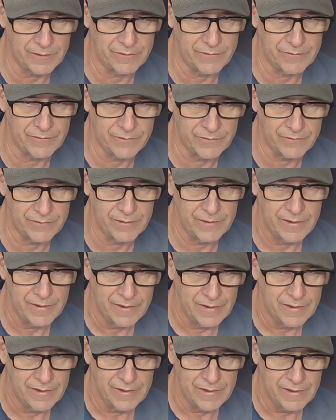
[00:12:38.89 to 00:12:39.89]
It's just
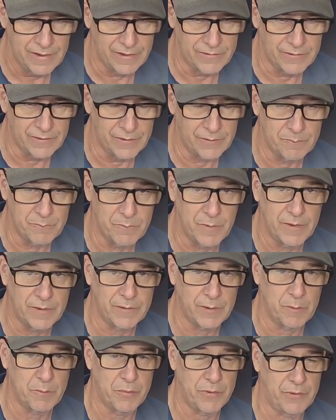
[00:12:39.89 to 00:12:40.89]
it's a
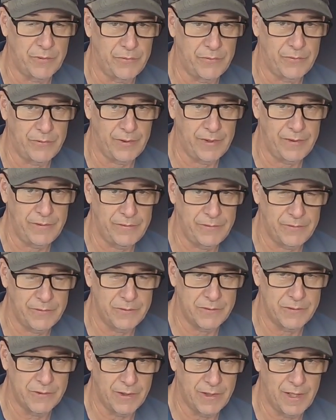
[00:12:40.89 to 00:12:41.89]
it's a precise
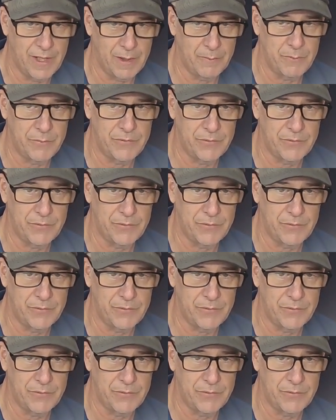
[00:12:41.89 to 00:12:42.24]
job.